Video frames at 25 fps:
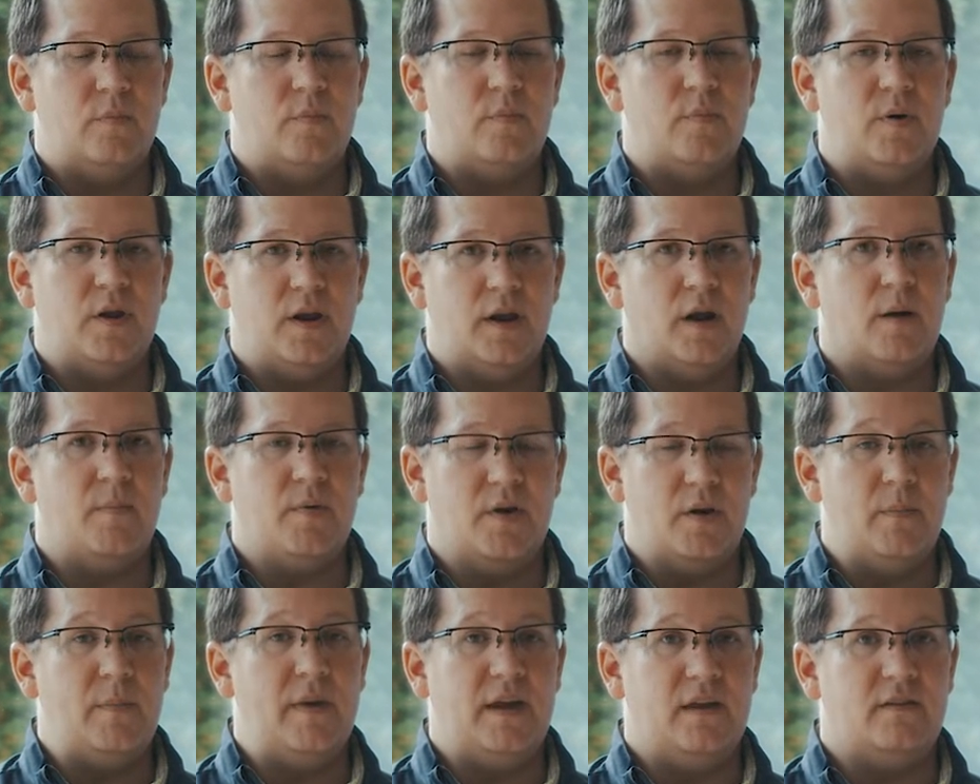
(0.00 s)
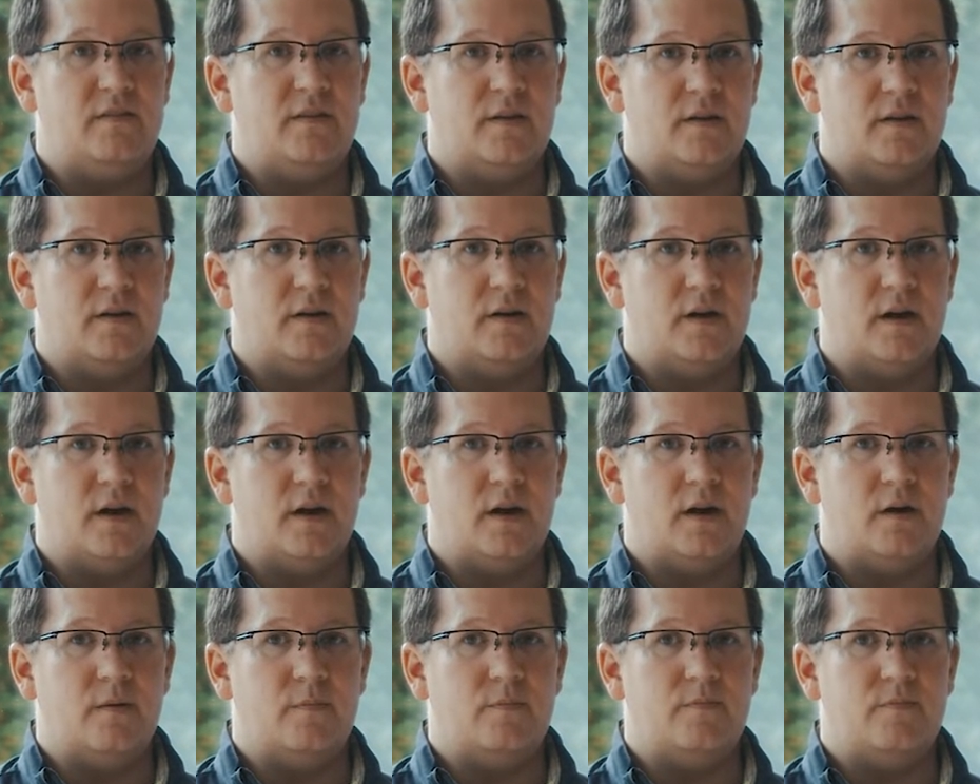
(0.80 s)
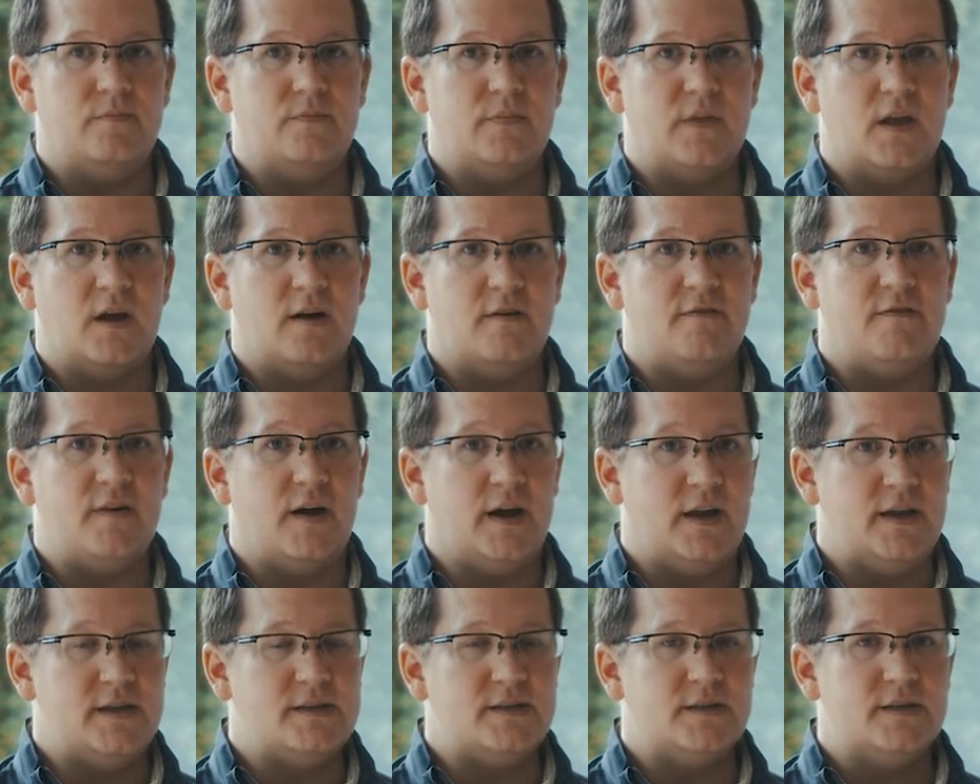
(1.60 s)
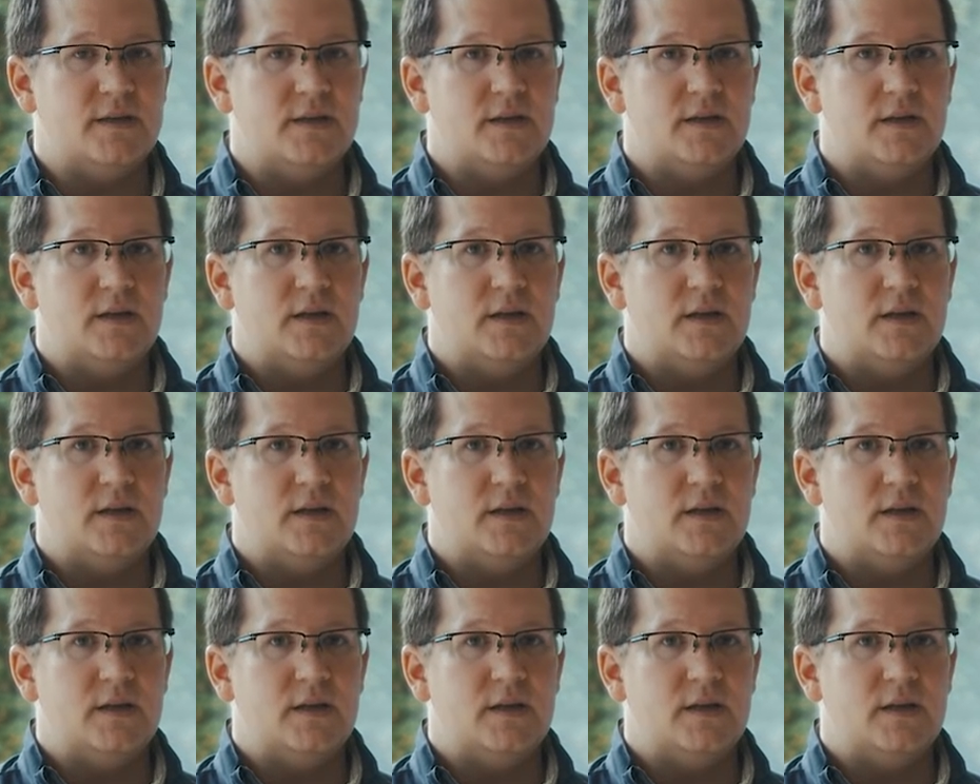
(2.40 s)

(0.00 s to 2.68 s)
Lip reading: putting up an amazing fight.